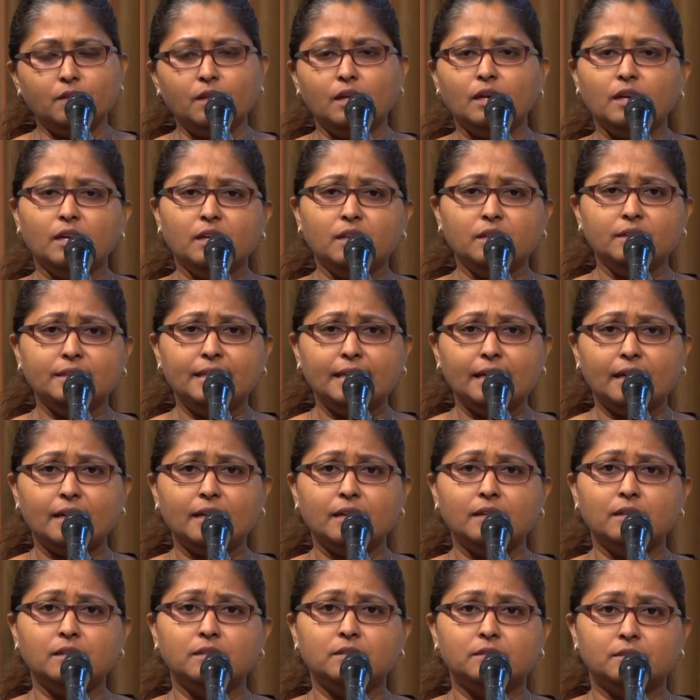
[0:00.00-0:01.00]
And
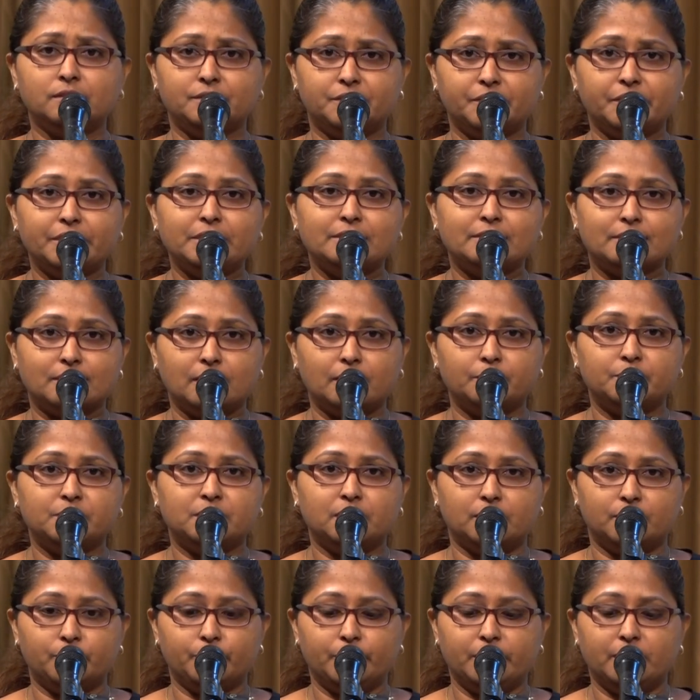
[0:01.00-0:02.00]
there are tree stump
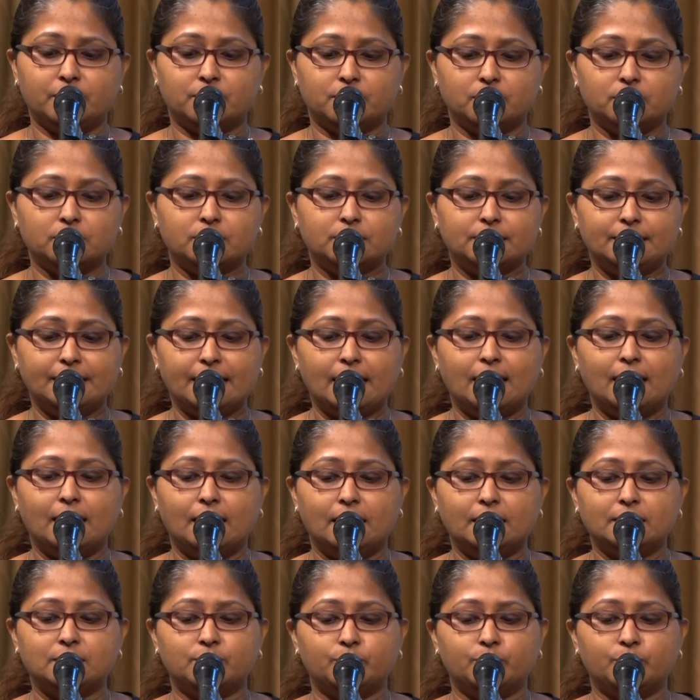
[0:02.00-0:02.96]
situations there as